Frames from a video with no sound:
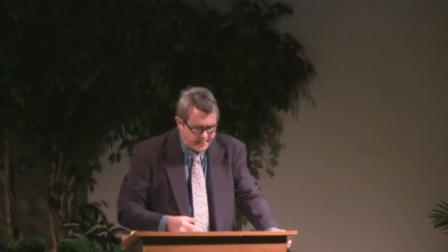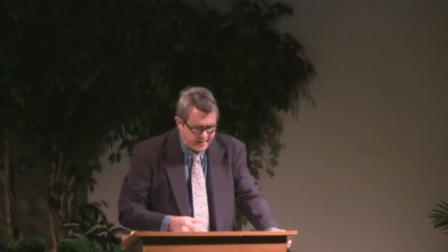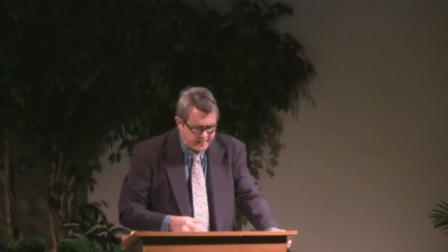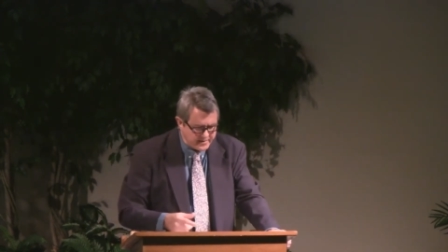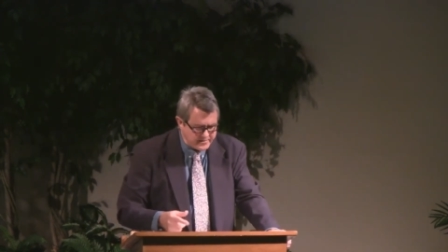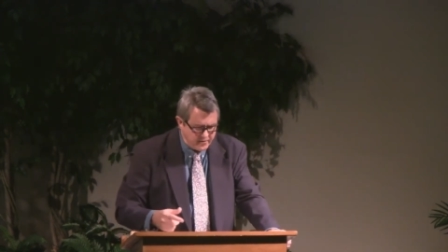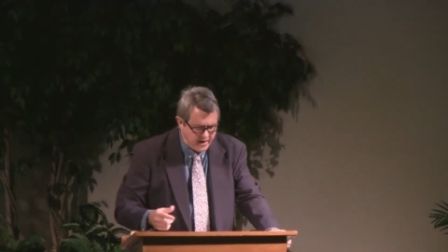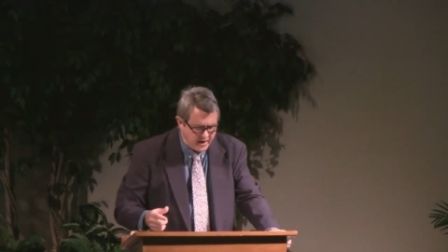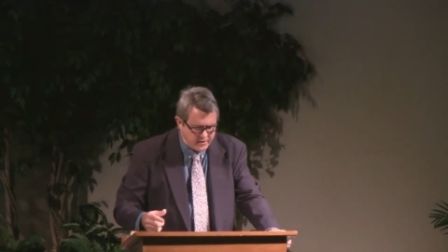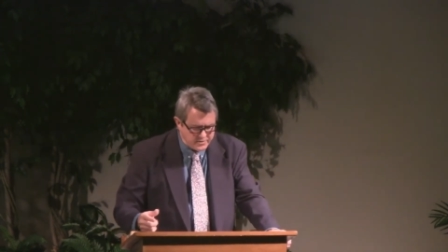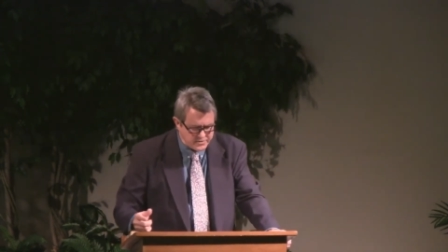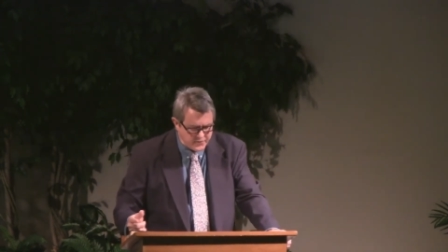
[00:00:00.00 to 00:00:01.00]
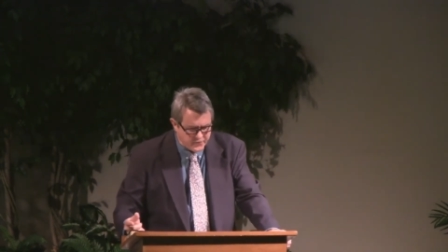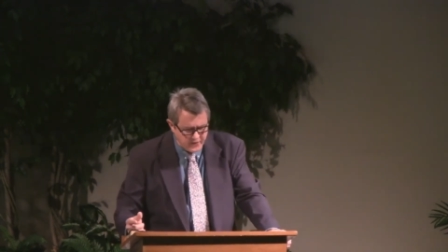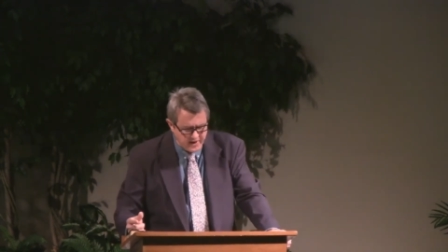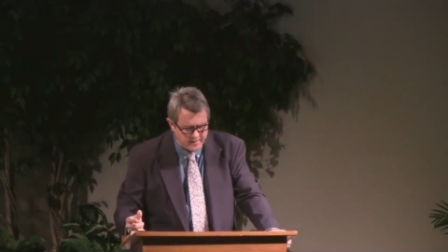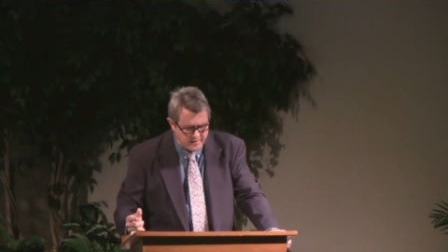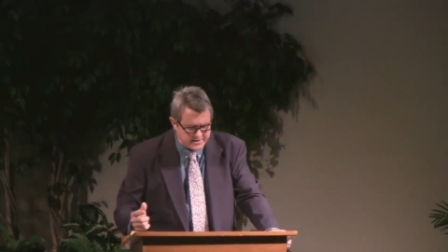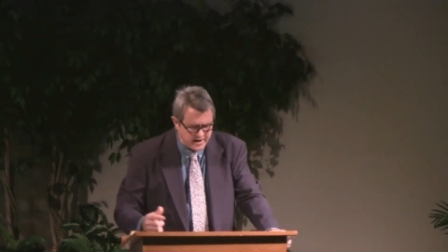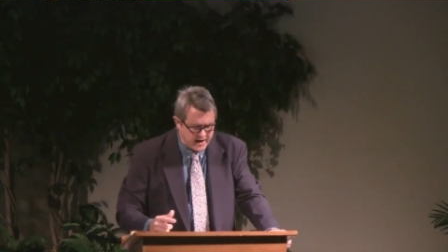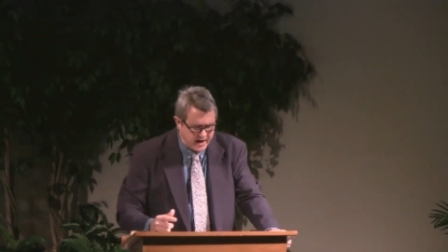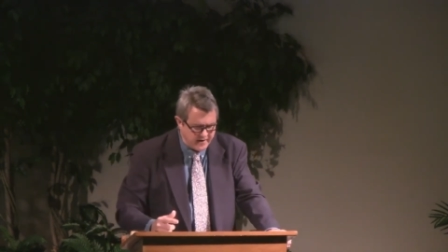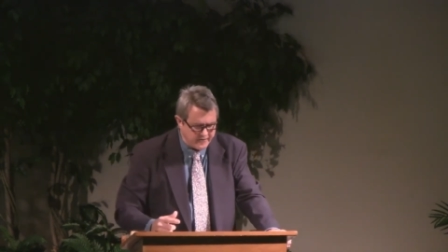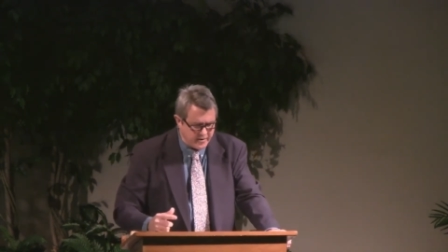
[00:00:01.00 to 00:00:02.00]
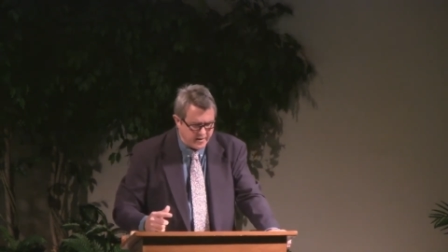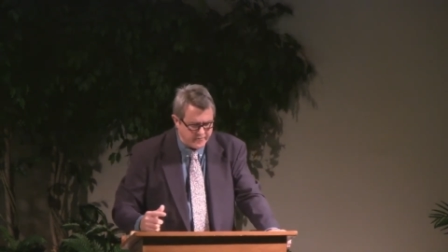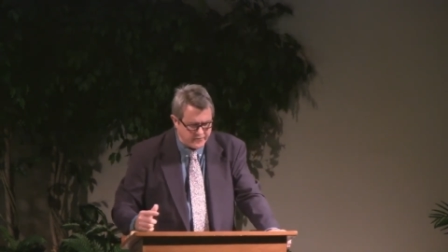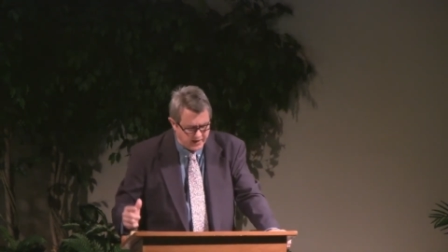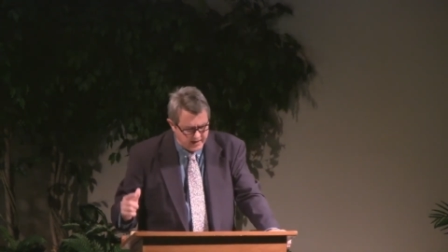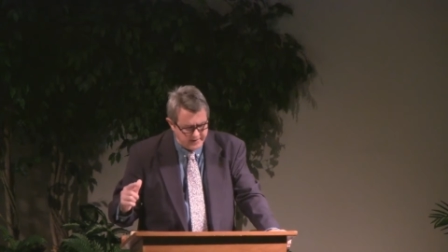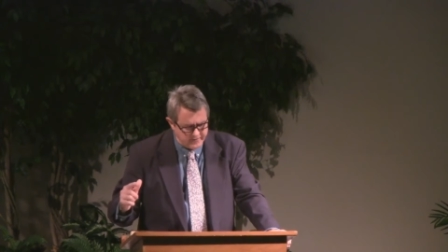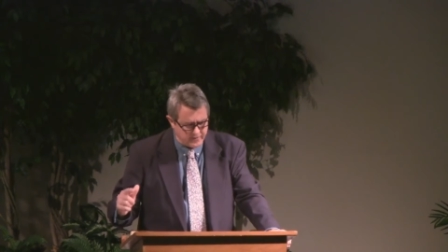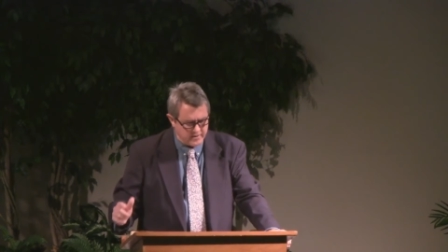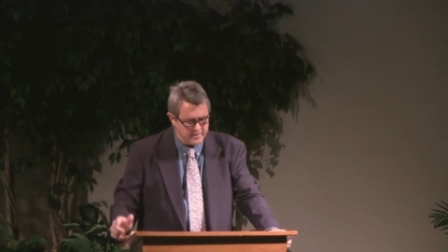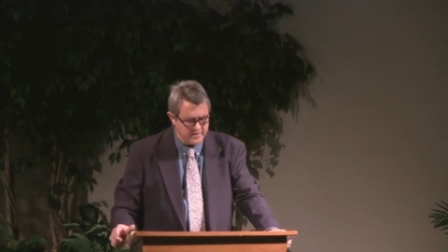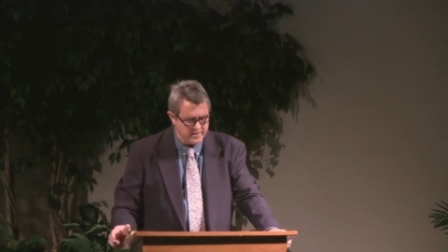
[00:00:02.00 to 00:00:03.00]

but do not use your freedom as a cover up for evil.